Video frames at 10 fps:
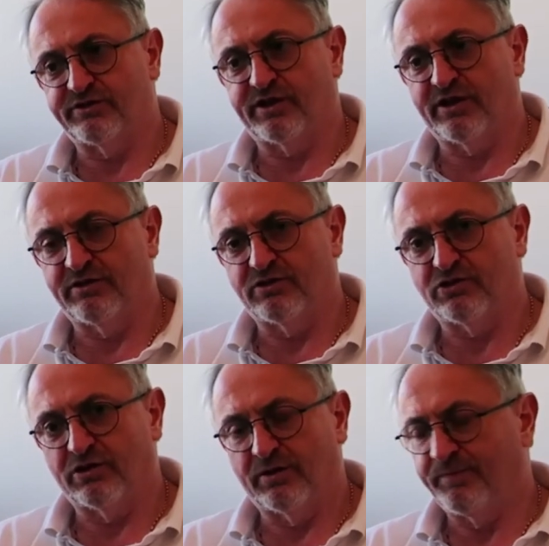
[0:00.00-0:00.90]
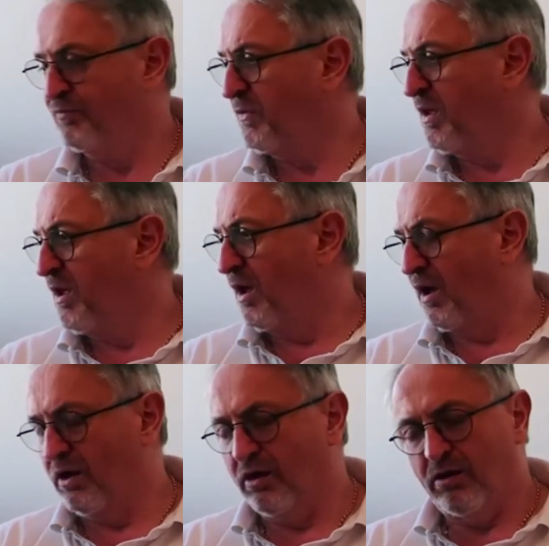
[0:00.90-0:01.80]
again this year.
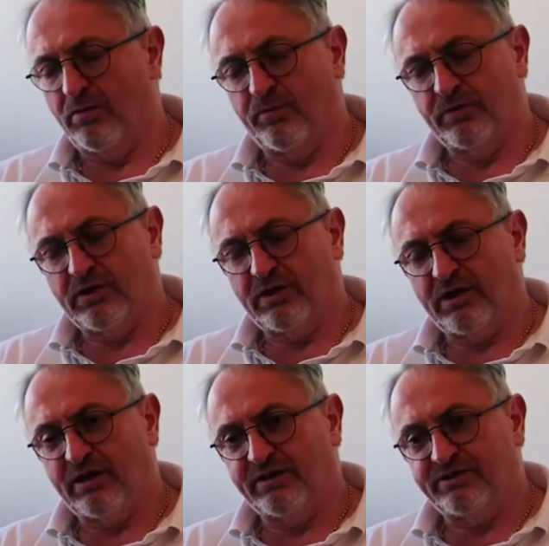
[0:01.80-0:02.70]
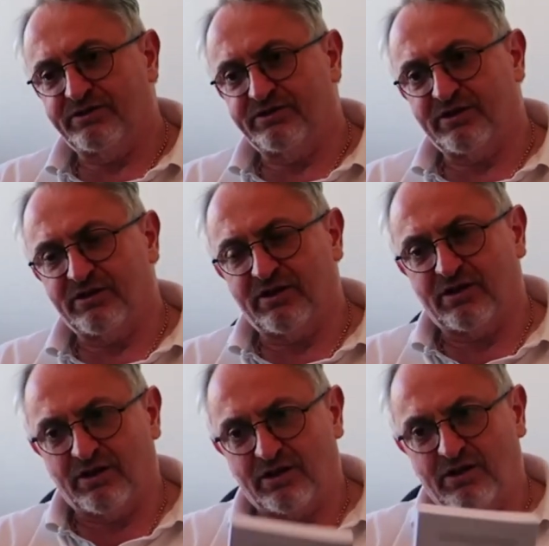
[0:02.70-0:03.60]
And it's
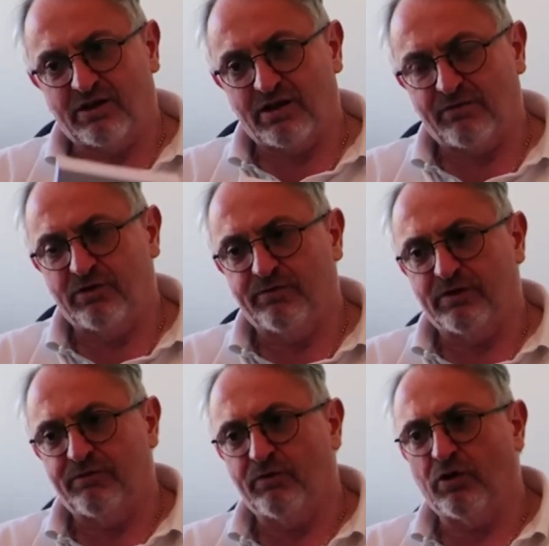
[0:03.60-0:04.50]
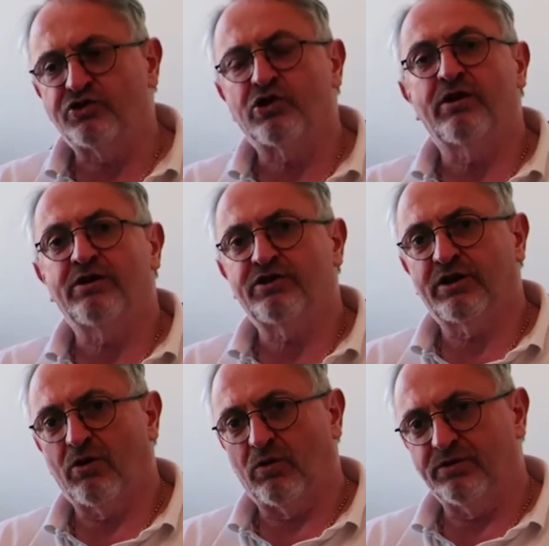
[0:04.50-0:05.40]
if you've got a journey to
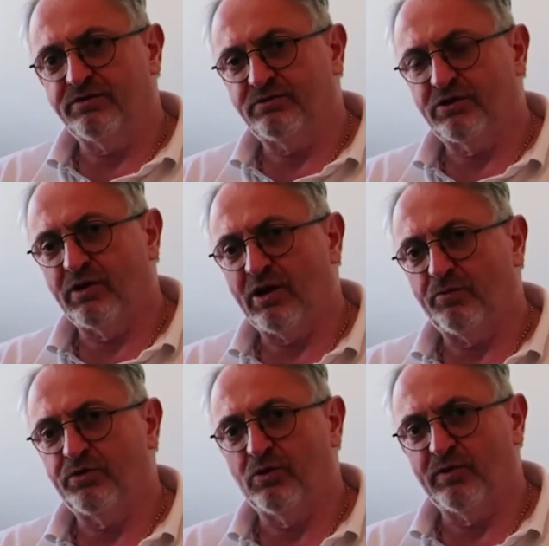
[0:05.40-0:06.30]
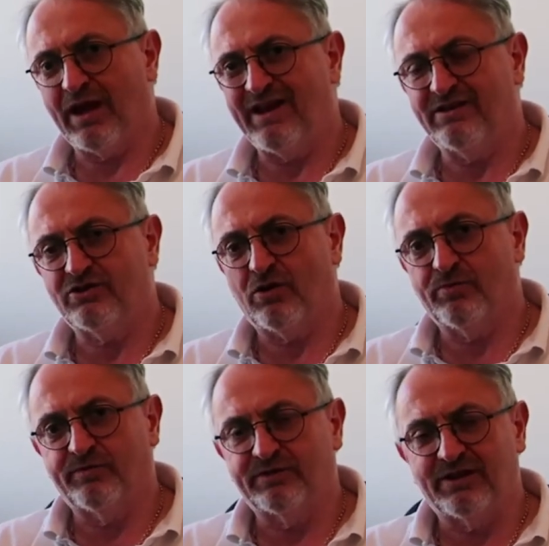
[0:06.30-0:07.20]
go on to help you with any type of
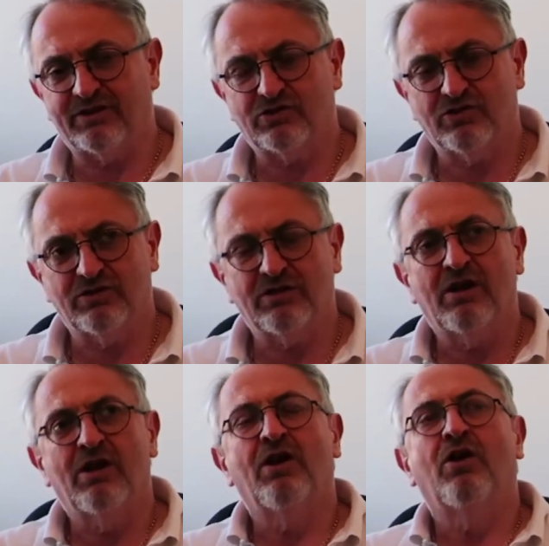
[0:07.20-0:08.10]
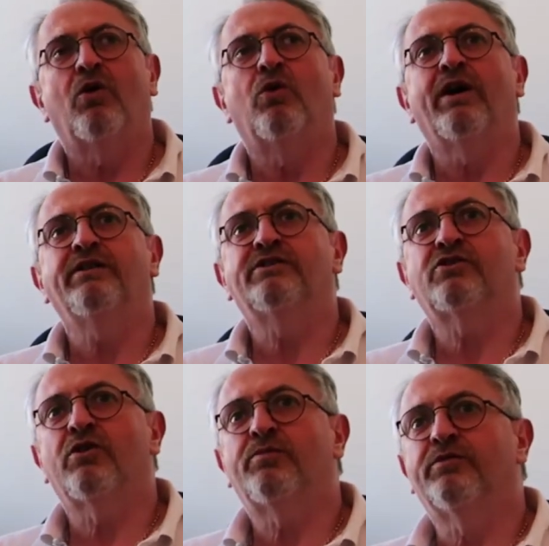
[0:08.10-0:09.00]
addiction or any
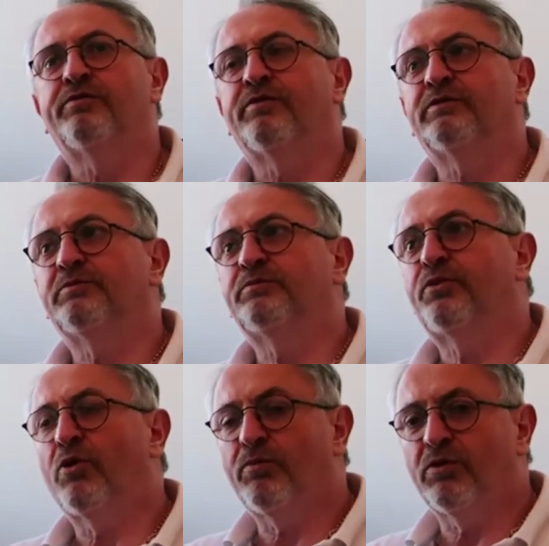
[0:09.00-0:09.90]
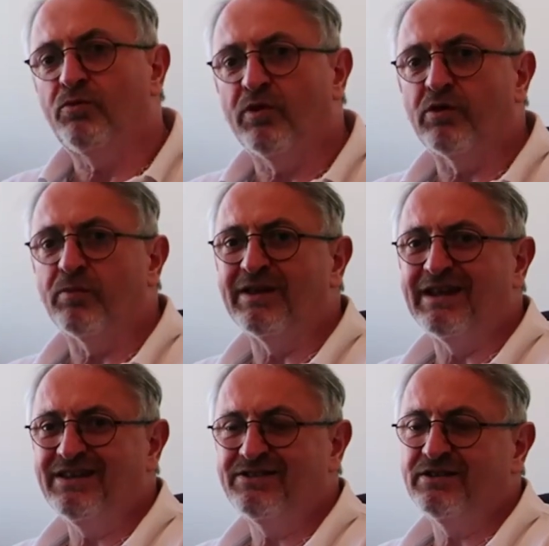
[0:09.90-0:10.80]
type of problem, whether it be
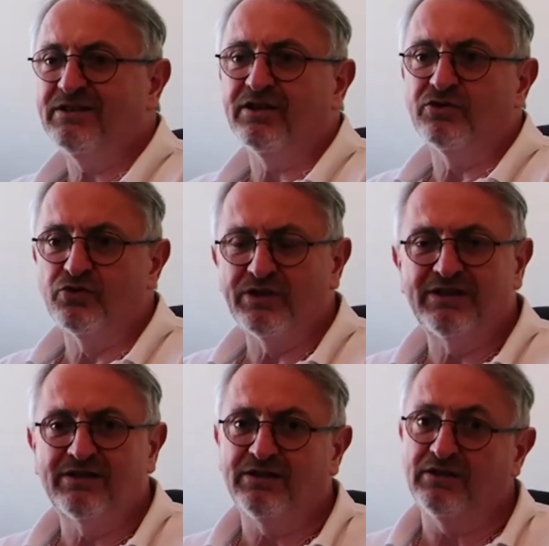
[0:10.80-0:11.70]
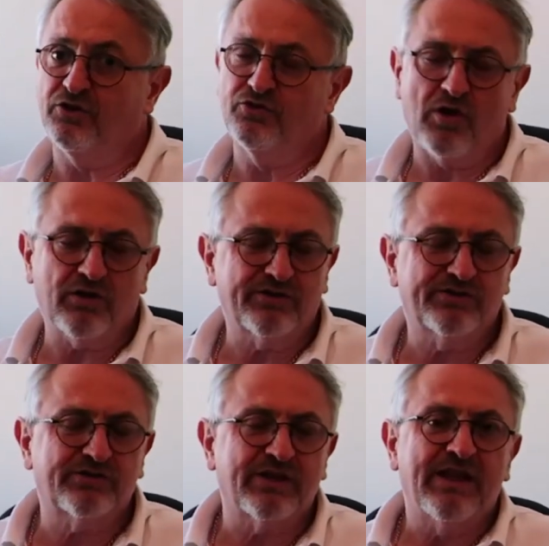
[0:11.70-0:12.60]
eating, drinking, drugs,